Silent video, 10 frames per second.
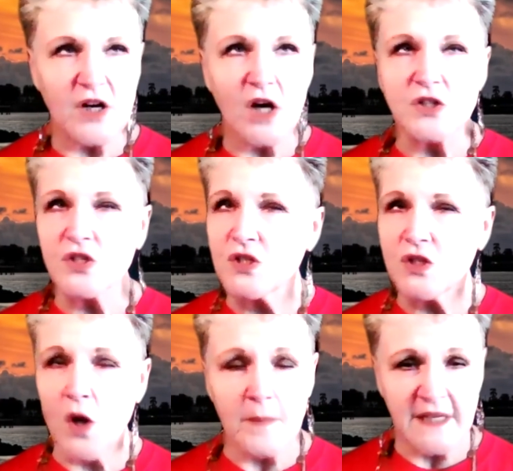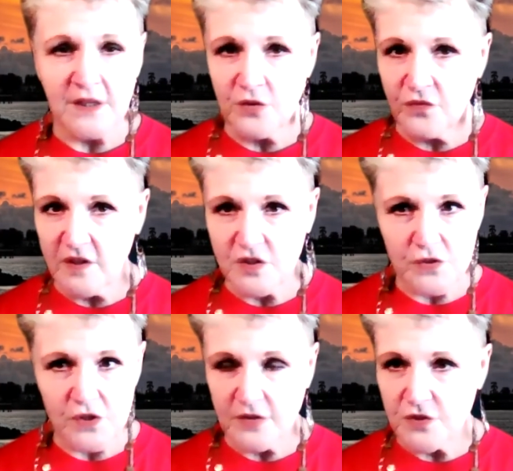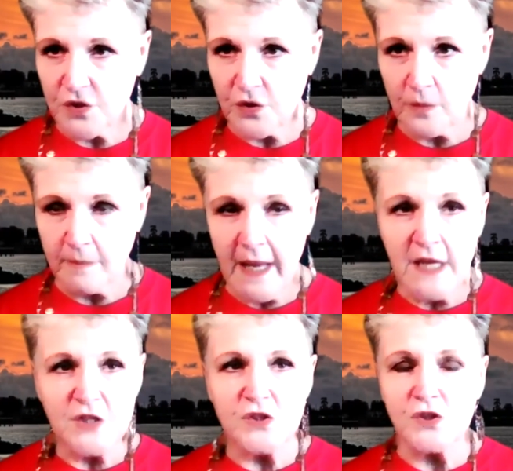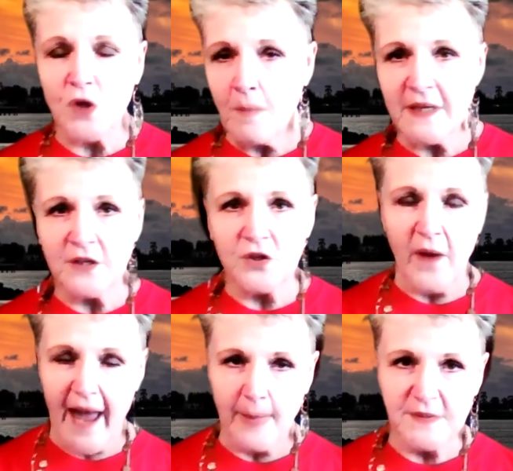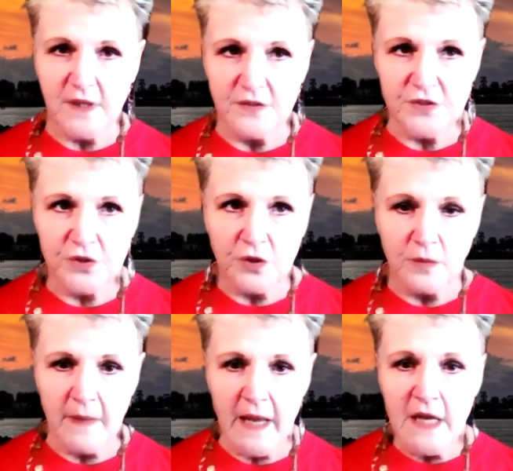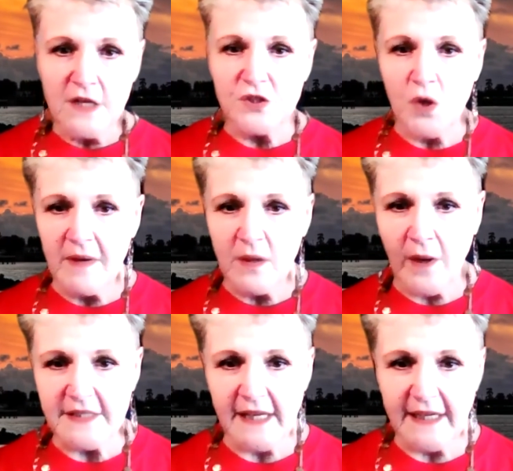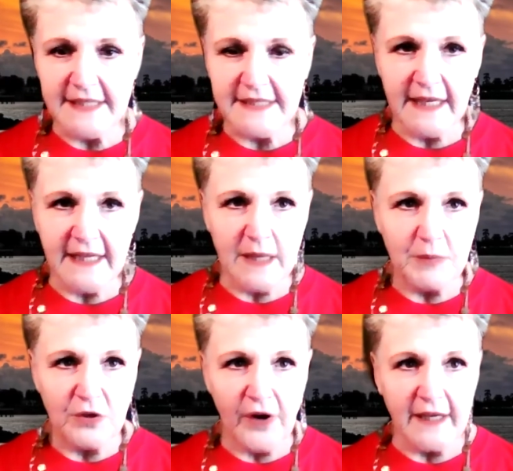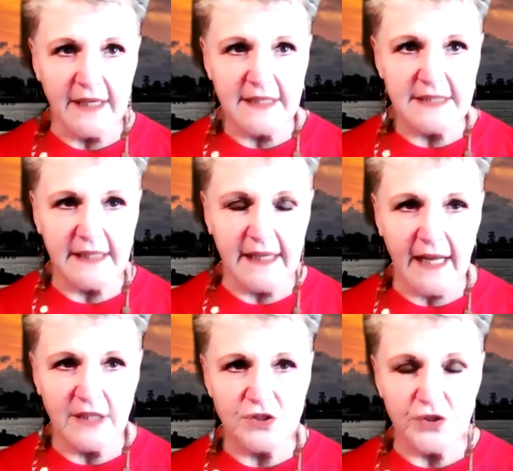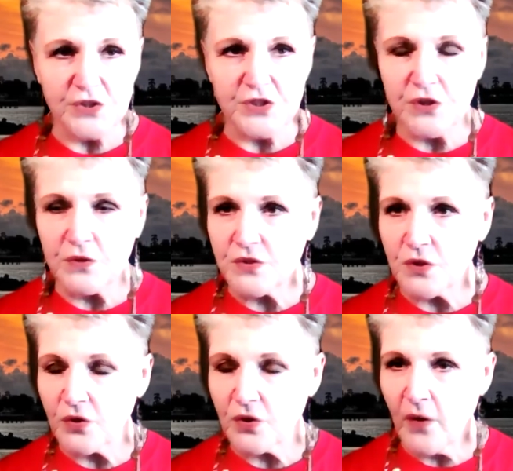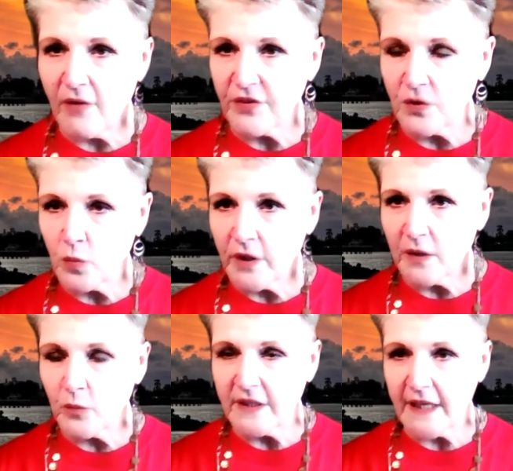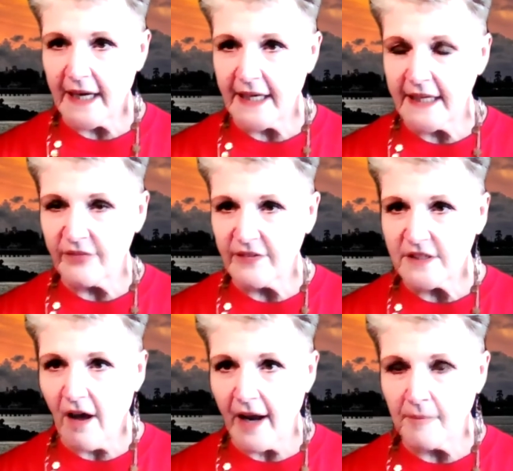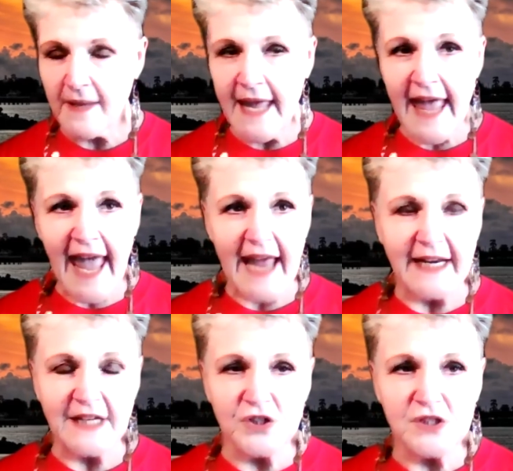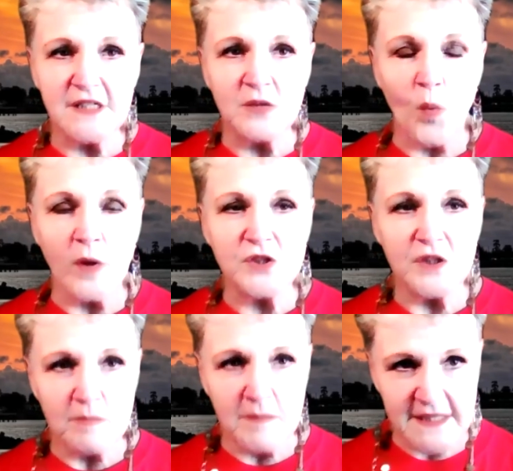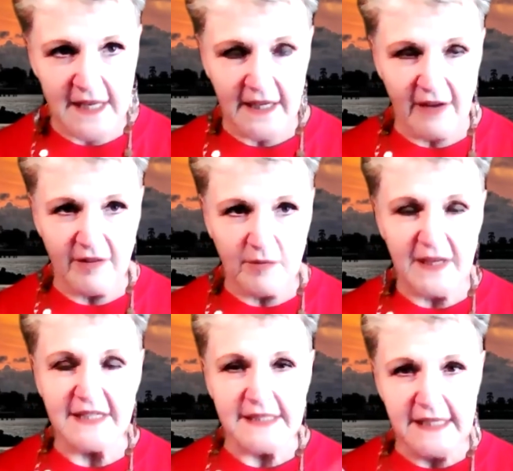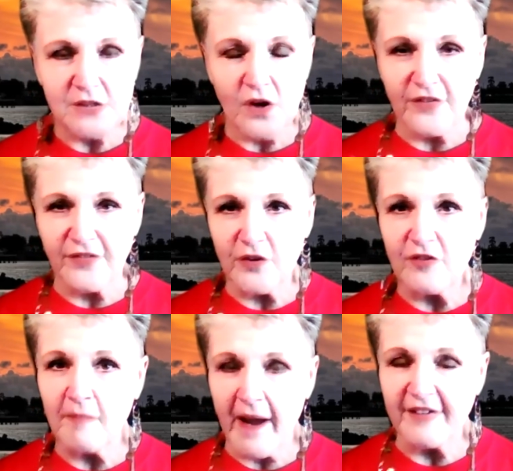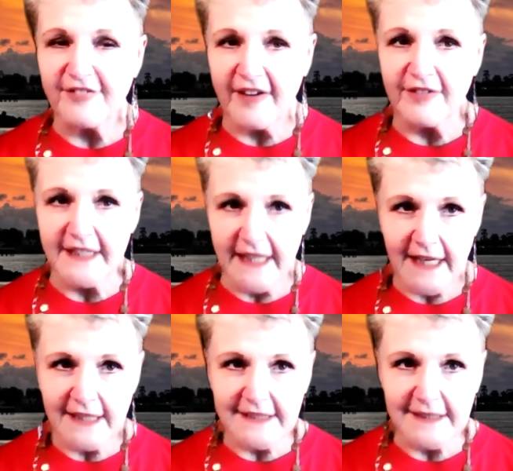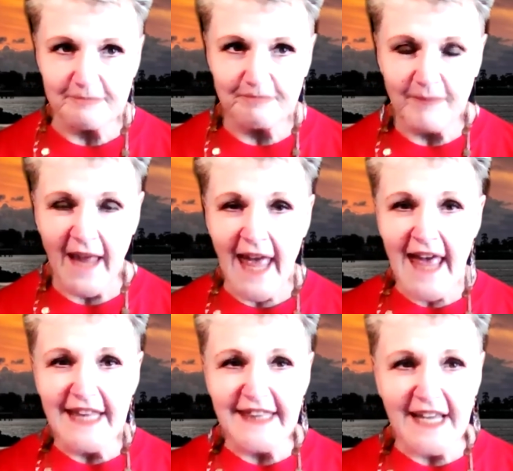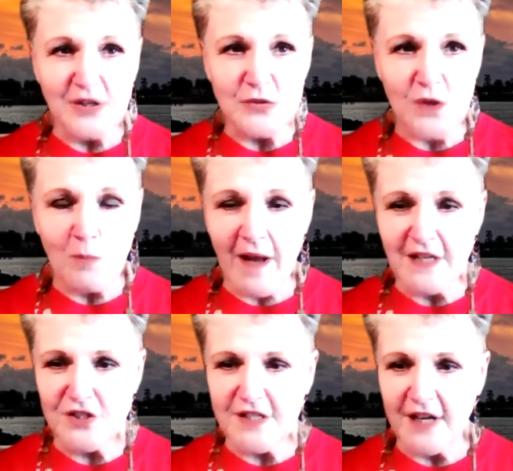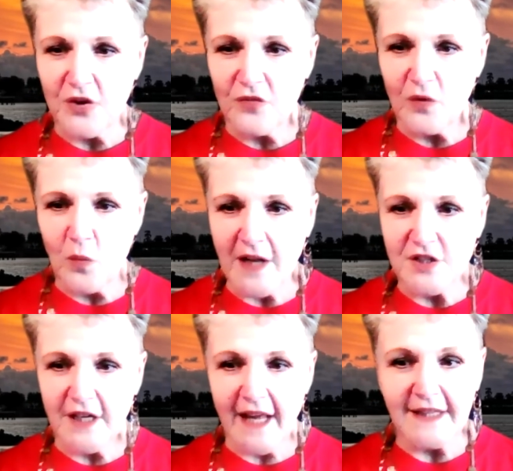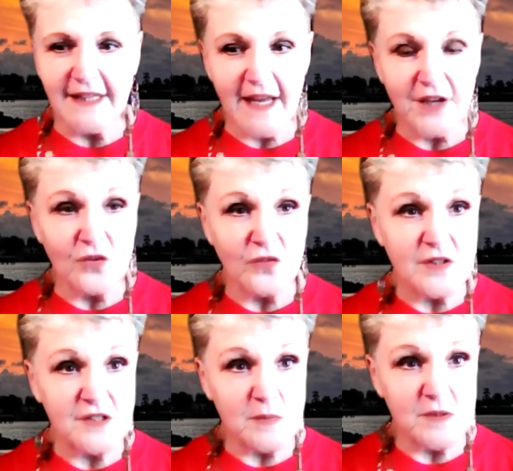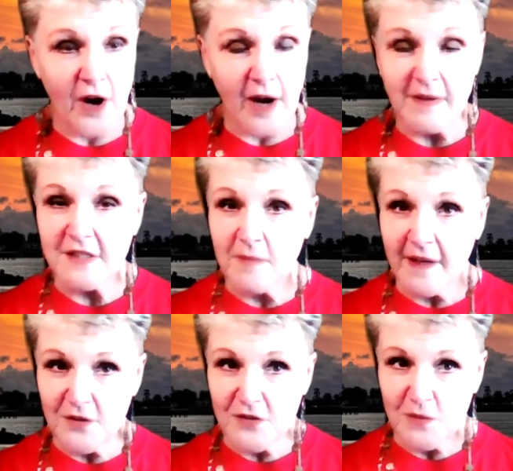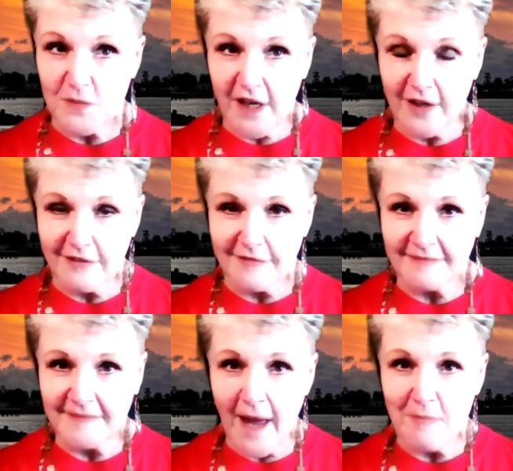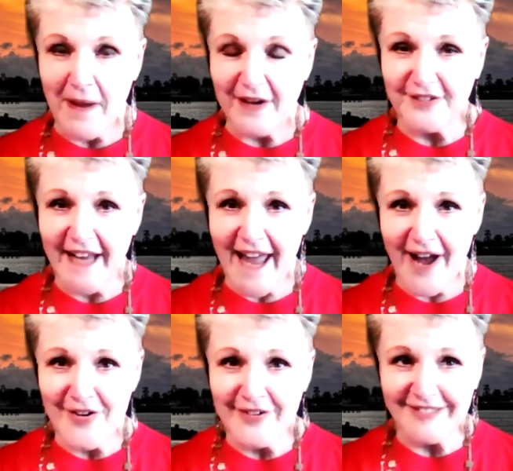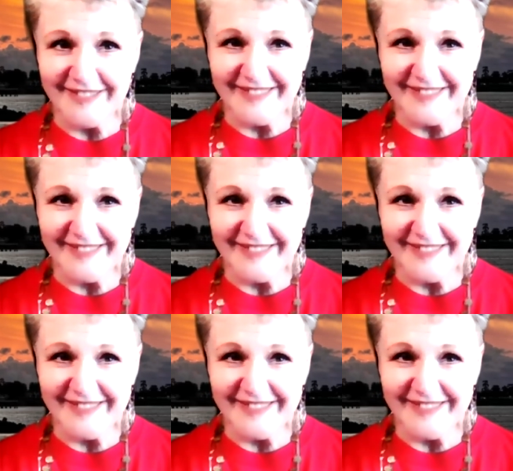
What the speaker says: There are so many new features on Zoom, so many new apps on Zoom, so many ways, like I say, to keep your grandkids engaged or your students or whoever you're working with at any given time. And I just didn't want you to miss any of it because these are a few of my favorite things. Thank you so much. Thank you for watching, and thank you for subscribing to my YouTube channel. Bye for now.